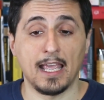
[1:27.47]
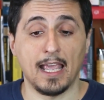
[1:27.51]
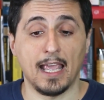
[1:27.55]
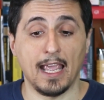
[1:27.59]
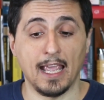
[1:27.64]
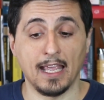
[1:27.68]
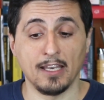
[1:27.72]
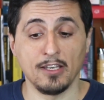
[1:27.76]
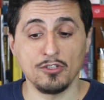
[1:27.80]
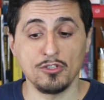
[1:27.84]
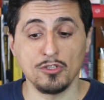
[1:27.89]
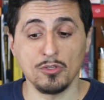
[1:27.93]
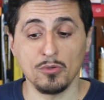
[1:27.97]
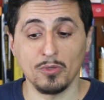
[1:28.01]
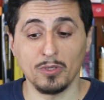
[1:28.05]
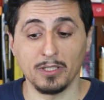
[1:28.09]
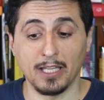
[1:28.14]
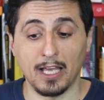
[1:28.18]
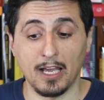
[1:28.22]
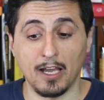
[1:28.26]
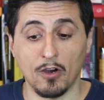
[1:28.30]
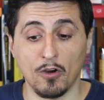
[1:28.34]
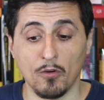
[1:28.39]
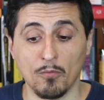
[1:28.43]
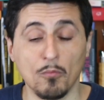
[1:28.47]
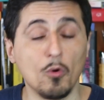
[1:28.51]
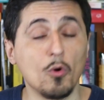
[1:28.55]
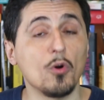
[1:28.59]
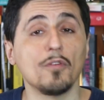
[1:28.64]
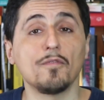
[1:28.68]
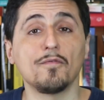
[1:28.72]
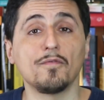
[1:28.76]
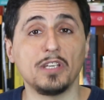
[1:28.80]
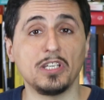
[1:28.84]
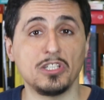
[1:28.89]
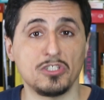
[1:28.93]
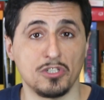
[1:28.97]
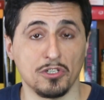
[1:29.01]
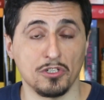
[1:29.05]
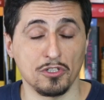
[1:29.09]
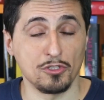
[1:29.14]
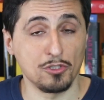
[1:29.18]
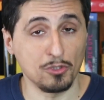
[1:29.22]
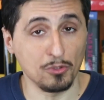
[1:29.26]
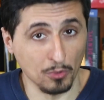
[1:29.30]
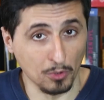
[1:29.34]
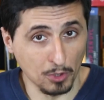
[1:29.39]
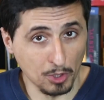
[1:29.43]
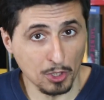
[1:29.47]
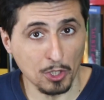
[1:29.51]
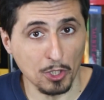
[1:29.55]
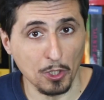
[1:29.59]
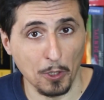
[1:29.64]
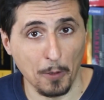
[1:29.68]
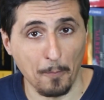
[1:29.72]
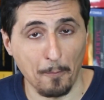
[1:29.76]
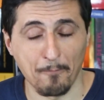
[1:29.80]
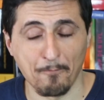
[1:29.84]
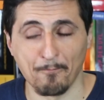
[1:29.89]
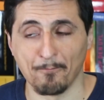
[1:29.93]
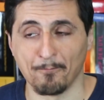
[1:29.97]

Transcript: and to allow more features to occur.